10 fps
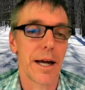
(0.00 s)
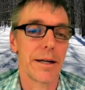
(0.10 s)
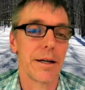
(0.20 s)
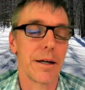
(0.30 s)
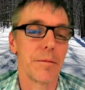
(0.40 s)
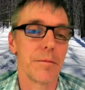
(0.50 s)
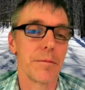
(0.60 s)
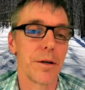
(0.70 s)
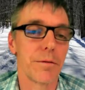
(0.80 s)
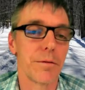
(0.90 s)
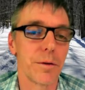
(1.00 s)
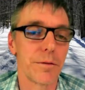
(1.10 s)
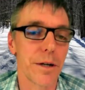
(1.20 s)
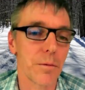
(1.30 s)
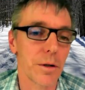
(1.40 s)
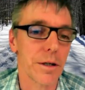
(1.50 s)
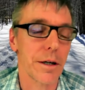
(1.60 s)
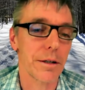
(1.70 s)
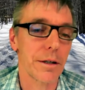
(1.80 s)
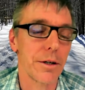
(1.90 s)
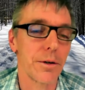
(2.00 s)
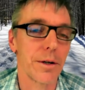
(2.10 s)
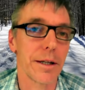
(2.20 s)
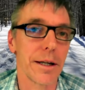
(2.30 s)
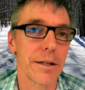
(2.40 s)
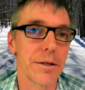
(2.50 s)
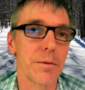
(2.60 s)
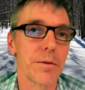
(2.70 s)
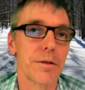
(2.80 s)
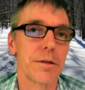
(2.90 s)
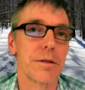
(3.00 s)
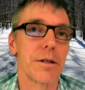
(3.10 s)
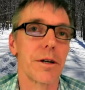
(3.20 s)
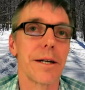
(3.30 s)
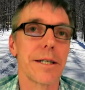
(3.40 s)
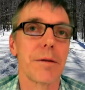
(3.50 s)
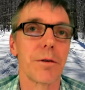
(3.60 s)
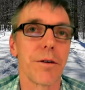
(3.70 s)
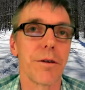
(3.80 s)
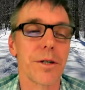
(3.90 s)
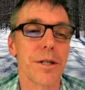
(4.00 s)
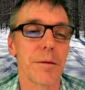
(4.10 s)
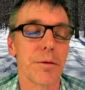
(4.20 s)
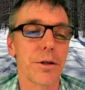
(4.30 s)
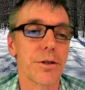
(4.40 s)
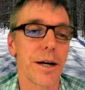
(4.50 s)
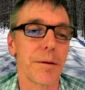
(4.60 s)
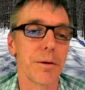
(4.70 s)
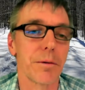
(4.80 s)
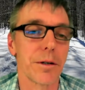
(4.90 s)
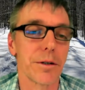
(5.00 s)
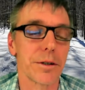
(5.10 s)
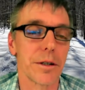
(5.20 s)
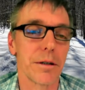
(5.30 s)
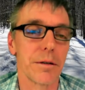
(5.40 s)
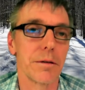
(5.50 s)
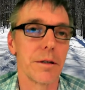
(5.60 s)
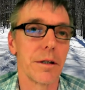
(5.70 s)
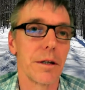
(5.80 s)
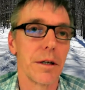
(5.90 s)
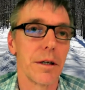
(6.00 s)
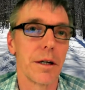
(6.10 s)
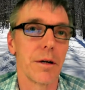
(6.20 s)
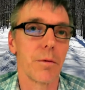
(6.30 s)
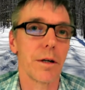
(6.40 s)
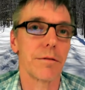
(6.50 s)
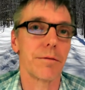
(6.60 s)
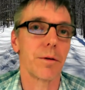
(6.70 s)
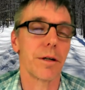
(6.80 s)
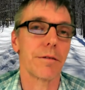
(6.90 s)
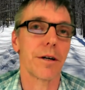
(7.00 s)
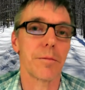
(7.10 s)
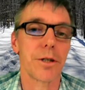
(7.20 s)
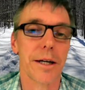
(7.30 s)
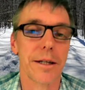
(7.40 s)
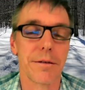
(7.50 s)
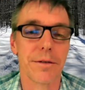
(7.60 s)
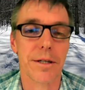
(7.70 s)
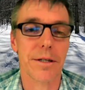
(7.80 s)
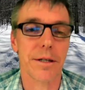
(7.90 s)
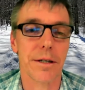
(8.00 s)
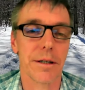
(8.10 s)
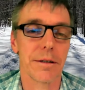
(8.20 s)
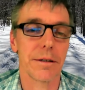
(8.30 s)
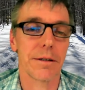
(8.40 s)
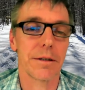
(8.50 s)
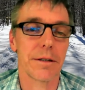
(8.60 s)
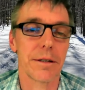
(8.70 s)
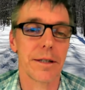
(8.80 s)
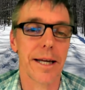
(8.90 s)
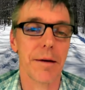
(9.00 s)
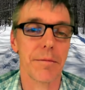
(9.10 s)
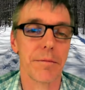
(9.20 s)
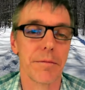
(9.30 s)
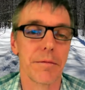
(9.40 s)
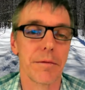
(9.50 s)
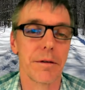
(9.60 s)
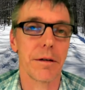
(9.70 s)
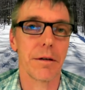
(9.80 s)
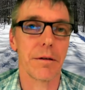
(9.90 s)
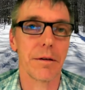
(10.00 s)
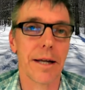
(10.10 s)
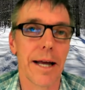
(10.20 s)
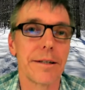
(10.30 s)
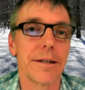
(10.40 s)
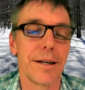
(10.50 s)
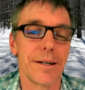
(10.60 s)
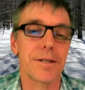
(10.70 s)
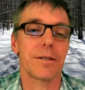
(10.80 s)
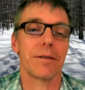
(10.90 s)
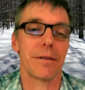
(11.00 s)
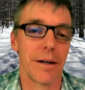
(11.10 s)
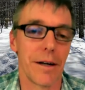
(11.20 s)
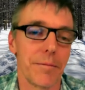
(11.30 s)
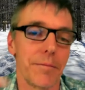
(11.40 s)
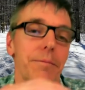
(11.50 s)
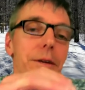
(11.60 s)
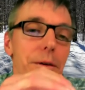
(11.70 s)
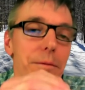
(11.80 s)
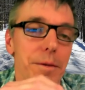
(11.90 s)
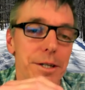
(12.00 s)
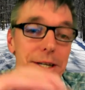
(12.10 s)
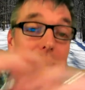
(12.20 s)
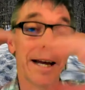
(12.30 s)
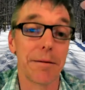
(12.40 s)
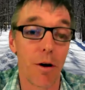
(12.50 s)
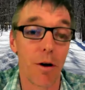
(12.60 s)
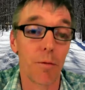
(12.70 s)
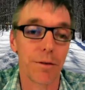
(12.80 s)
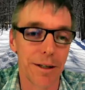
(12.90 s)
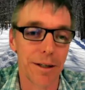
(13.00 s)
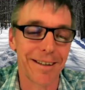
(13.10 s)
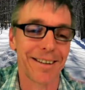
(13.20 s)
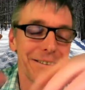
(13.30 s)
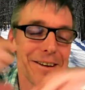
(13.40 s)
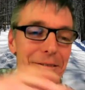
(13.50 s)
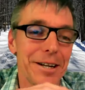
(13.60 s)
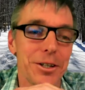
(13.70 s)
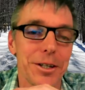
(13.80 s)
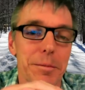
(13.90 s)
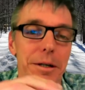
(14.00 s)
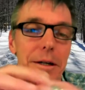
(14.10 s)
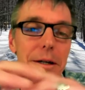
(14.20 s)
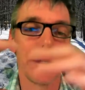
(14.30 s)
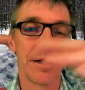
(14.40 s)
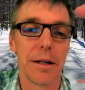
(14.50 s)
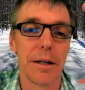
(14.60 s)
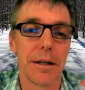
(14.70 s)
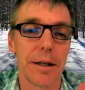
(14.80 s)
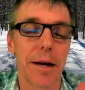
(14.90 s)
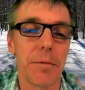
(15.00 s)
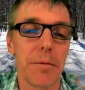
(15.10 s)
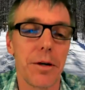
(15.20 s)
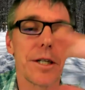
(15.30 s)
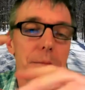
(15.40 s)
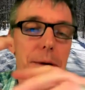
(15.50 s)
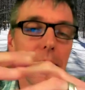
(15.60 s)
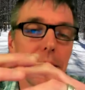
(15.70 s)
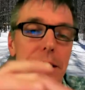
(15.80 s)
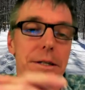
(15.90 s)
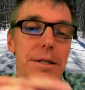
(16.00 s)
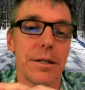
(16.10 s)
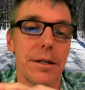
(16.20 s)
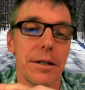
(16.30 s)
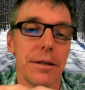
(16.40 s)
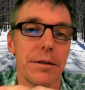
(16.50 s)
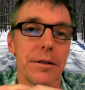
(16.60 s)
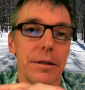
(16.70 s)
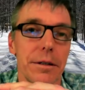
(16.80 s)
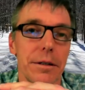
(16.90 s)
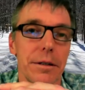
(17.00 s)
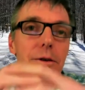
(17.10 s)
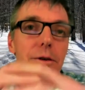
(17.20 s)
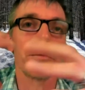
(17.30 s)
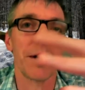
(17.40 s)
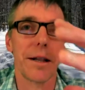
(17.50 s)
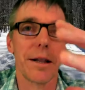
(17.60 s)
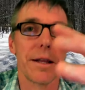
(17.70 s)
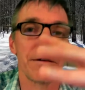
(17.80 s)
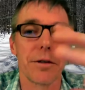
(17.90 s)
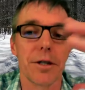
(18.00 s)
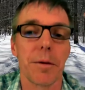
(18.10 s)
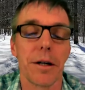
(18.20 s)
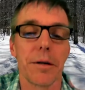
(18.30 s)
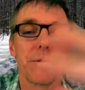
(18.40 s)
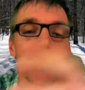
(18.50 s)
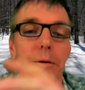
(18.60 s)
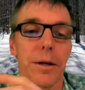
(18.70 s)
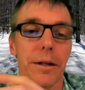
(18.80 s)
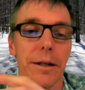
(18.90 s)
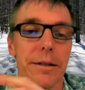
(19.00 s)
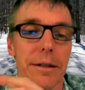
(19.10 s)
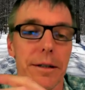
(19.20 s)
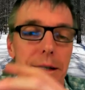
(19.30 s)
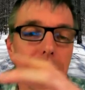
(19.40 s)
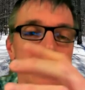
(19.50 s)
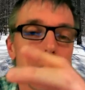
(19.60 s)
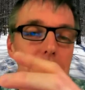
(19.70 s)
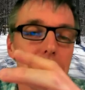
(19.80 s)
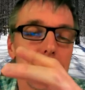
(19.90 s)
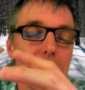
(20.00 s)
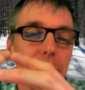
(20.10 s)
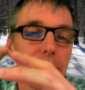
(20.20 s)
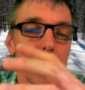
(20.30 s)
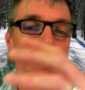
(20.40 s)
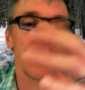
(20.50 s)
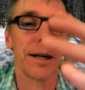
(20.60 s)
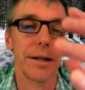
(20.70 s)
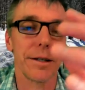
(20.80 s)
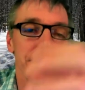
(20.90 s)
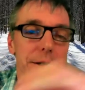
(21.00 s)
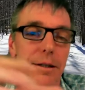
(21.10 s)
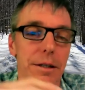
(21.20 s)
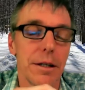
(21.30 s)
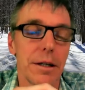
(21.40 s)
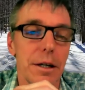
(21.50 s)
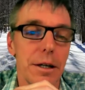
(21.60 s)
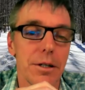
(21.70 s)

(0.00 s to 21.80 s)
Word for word: And um, you know, we've we've done work on Cayuga Inlet. So so you know, I said we're focused on brook trout, but we're also you know one of one of our objectives is to to get entities, um, you know, the state hopefully eventually, but to get municipalities to to do the right thing and respond appropriately to incidents, you know, flooding incidents.